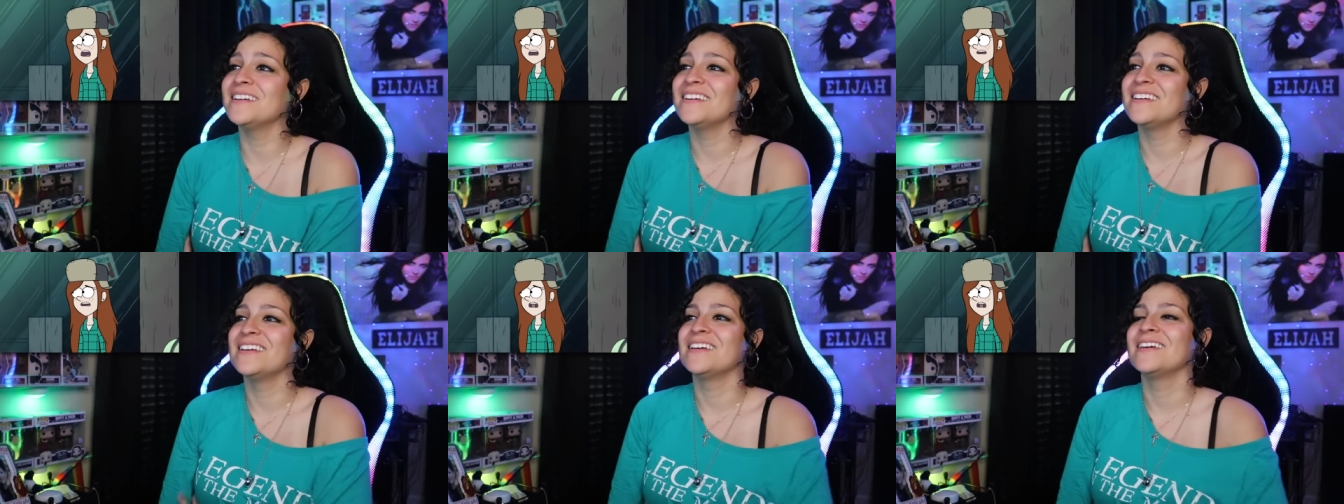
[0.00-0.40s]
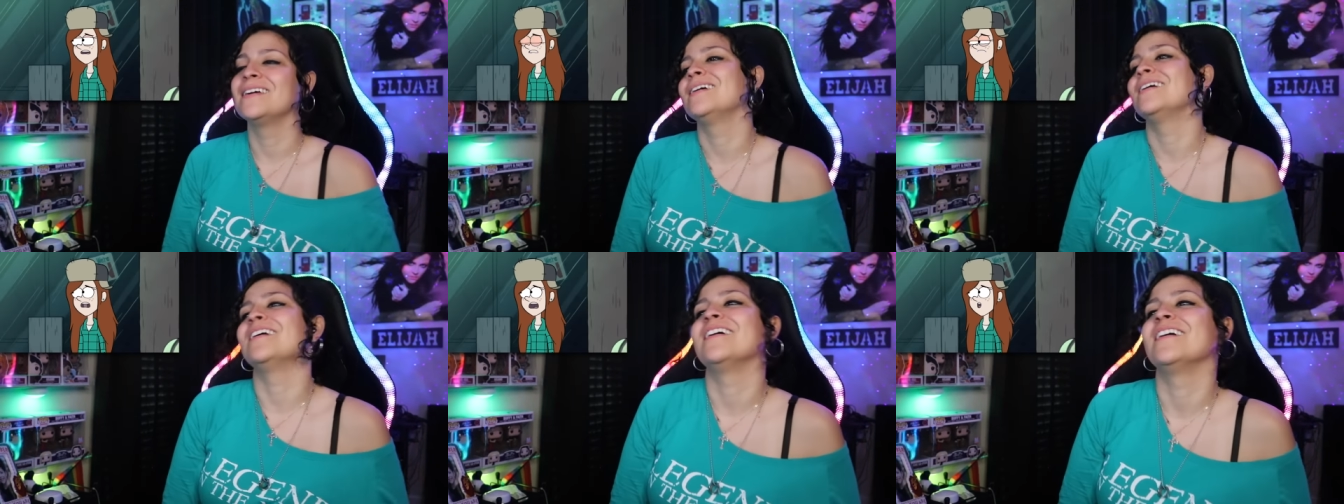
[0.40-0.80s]
Come
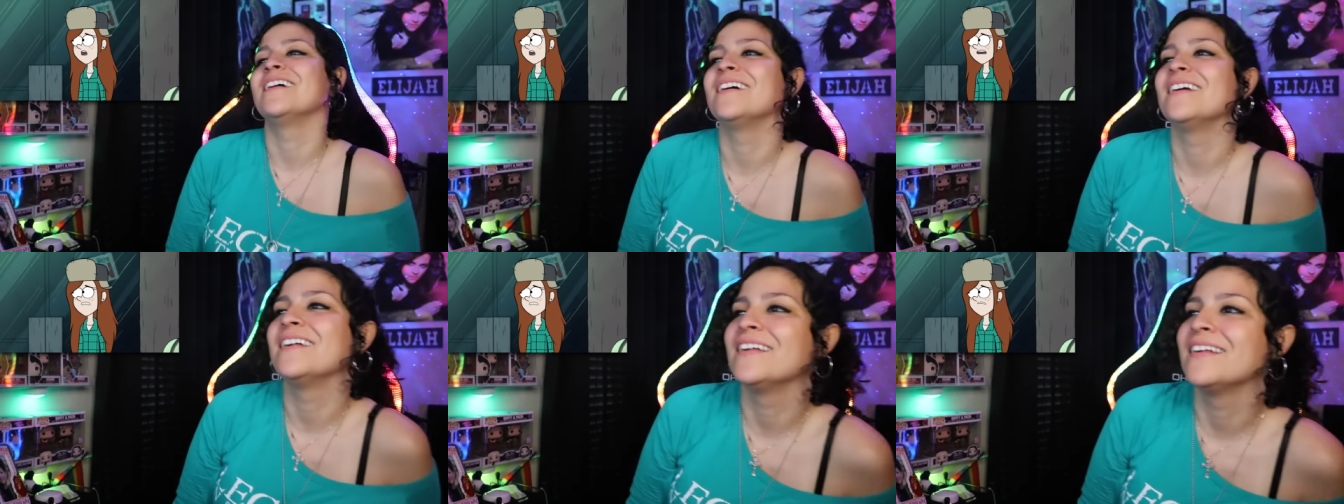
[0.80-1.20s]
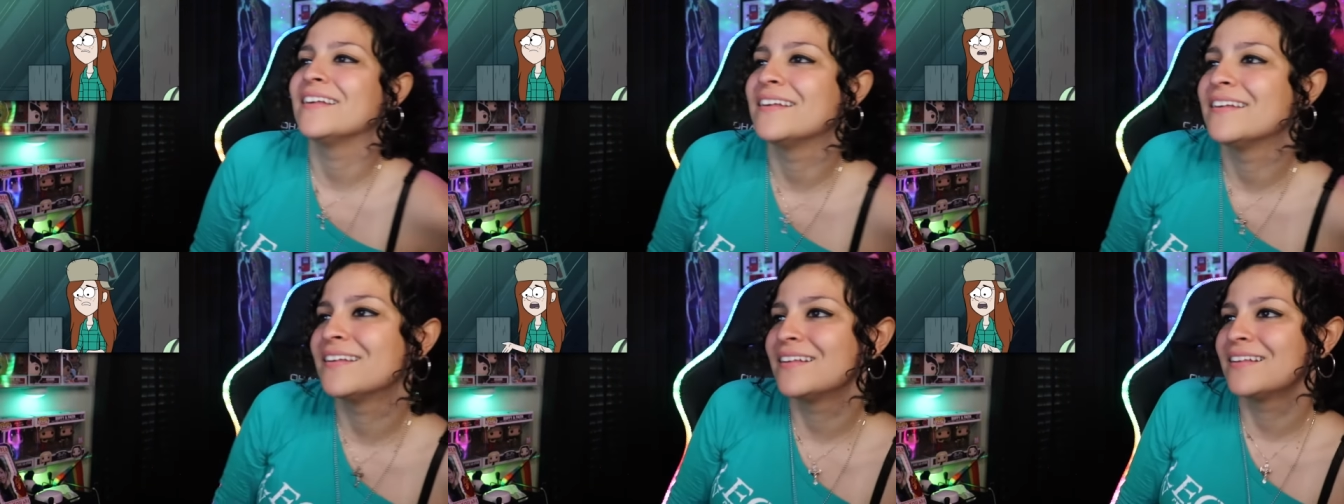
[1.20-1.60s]
on, leave him
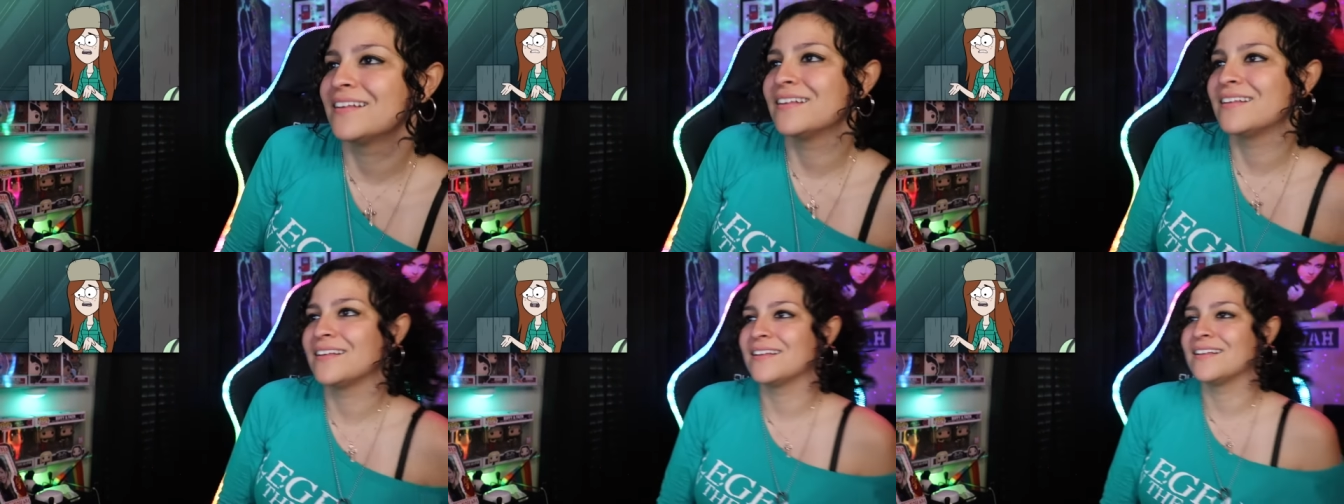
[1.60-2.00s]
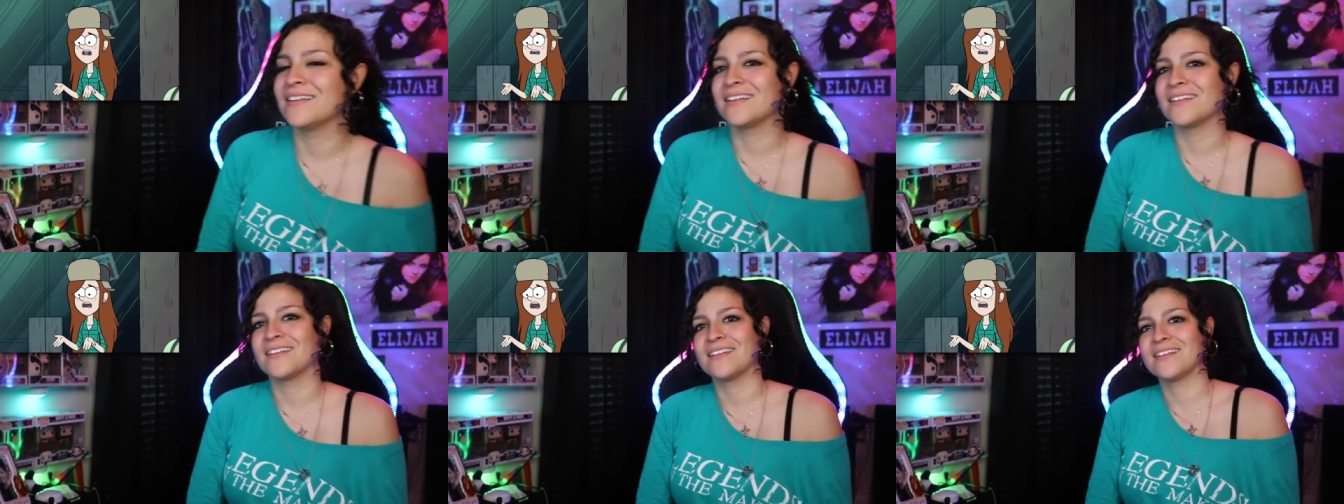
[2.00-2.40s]
alone. He's just a
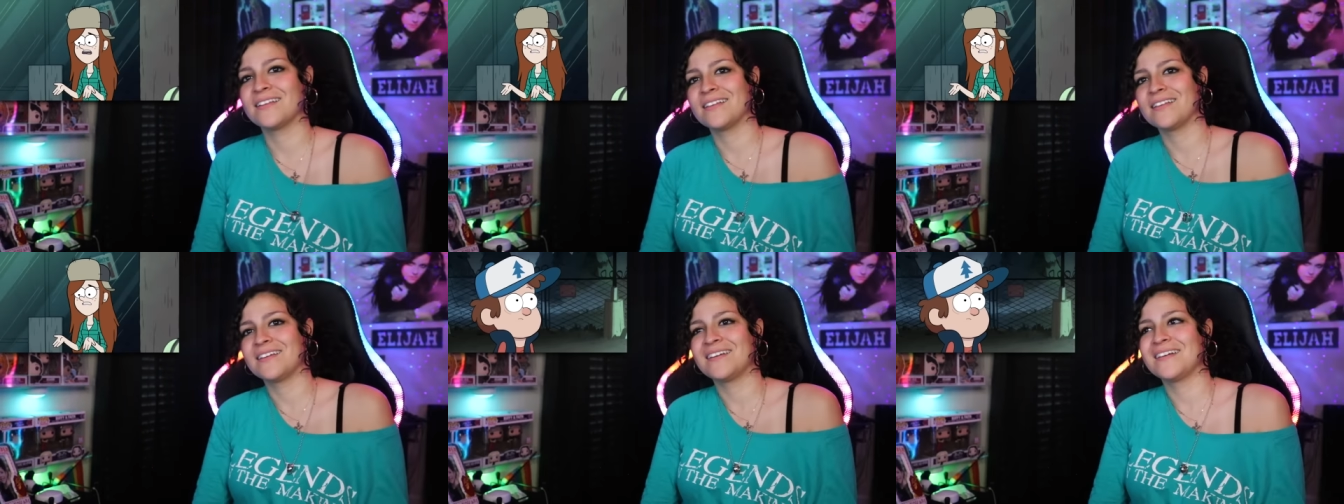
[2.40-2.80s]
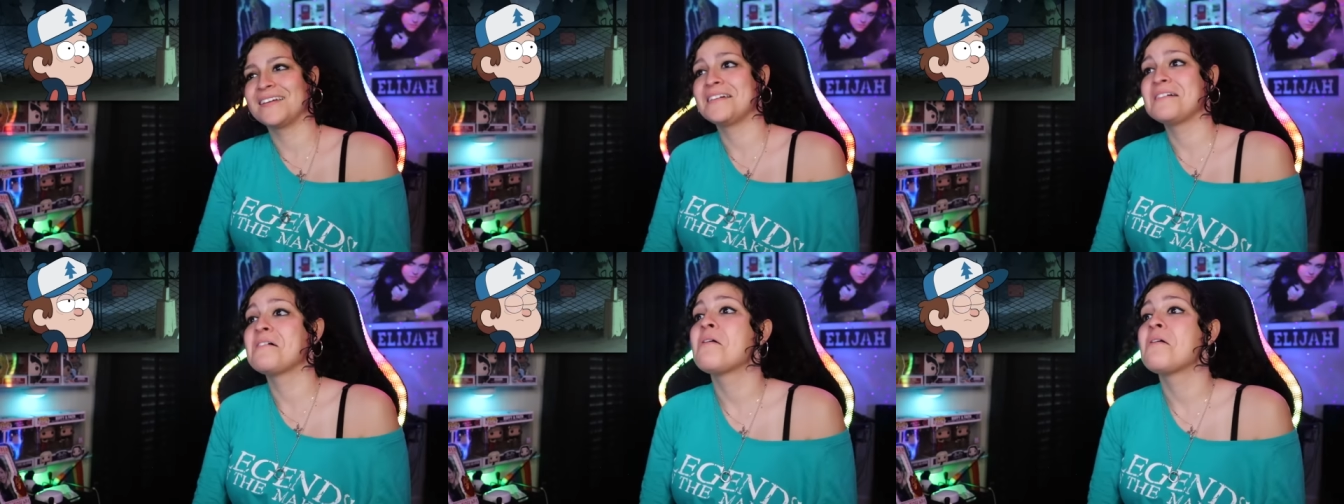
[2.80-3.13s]
little kid.